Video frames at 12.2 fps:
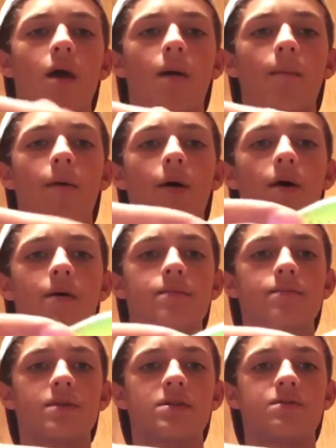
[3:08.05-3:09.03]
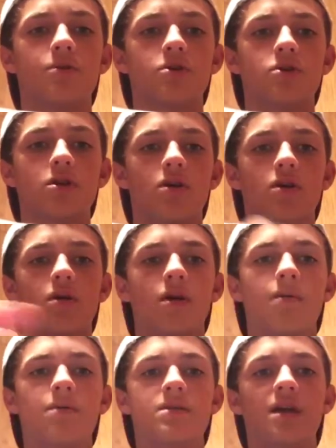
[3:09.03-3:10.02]
But it's supposed to
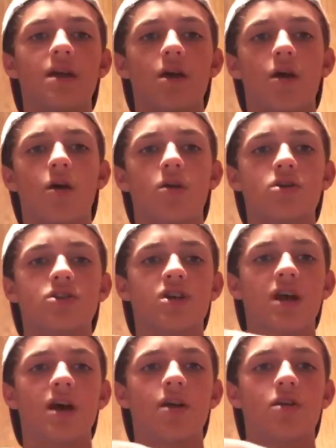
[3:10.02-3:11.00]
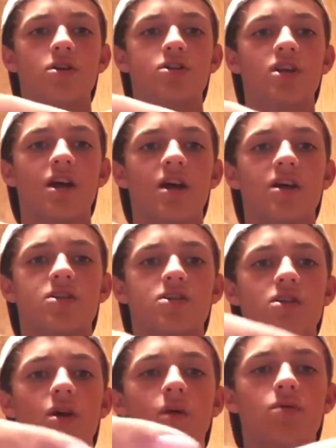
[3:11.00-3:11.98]
imitate a hurt shad or a shad
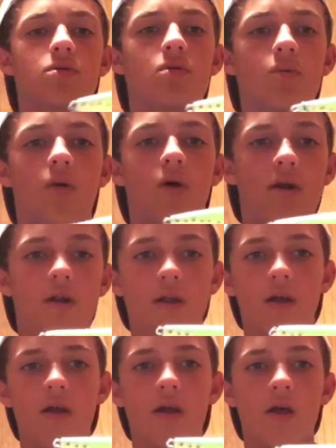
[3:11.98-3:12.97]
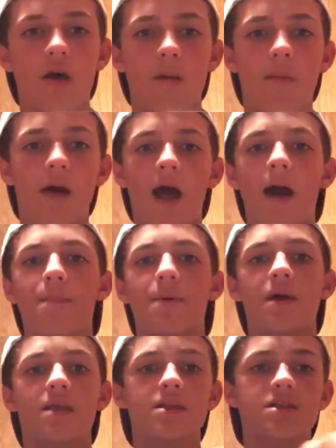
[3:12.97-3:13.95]
just going through the water. But I
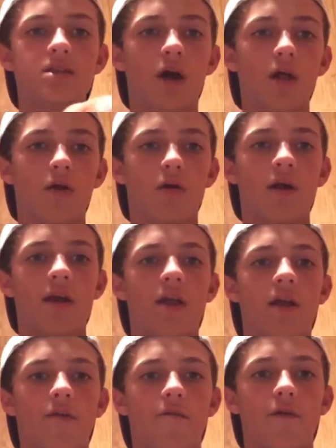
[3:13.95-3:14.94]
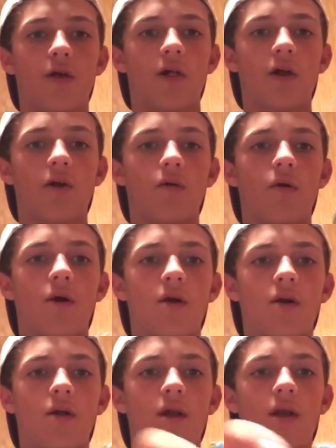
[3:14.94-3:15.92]
picked this color right here for clear
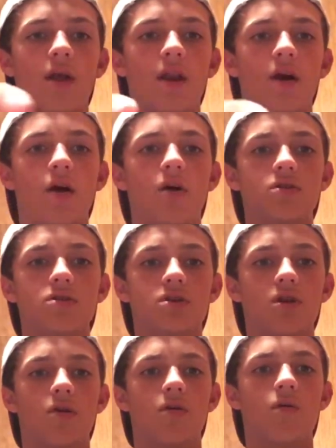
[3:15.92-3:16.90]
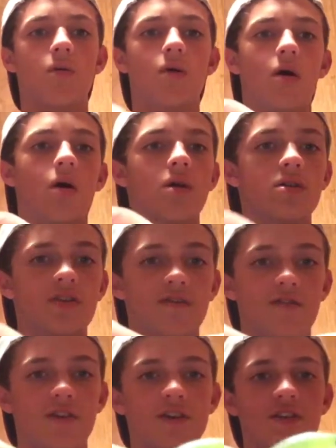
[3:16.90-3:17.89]
water, and also to
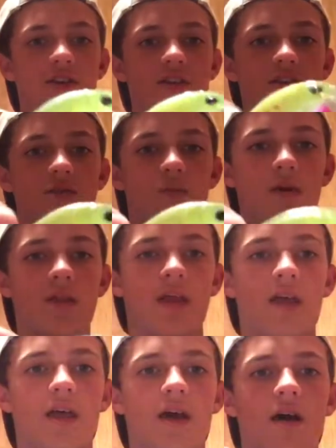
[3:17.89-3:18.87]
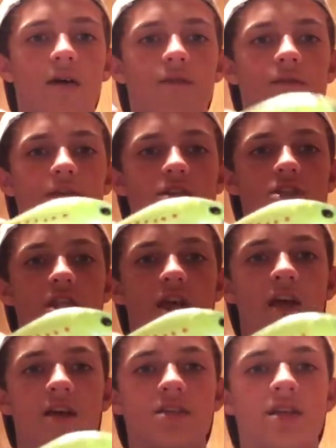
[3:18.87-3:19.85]
fish in this one lake I fish that
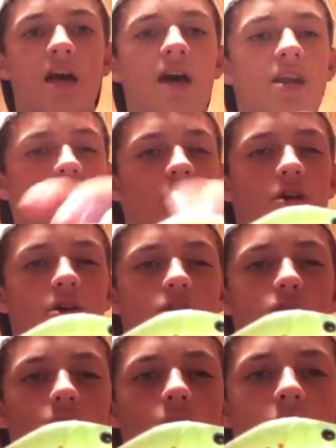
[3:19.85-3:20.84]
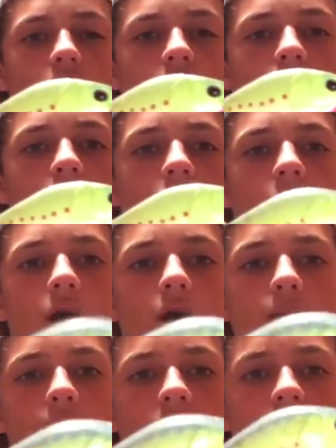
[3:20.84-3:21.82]
has kind of dirtyish water.
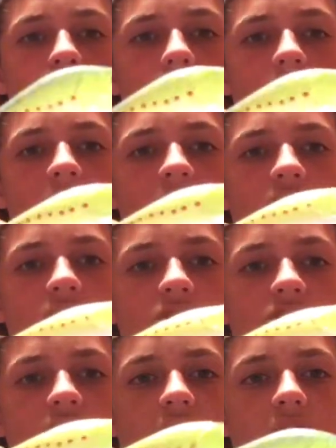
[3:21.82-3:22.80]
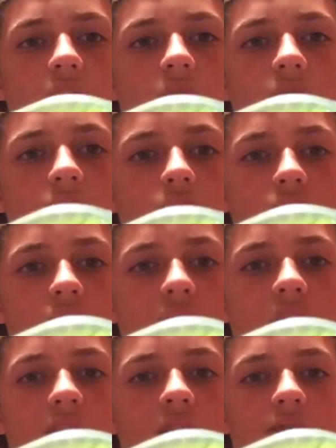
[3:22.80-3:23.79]
But in some places it is shallow, and this will
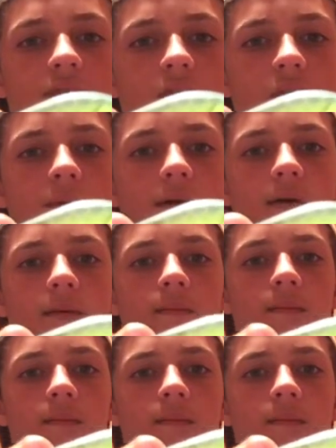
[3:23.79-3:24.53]
stand out very well.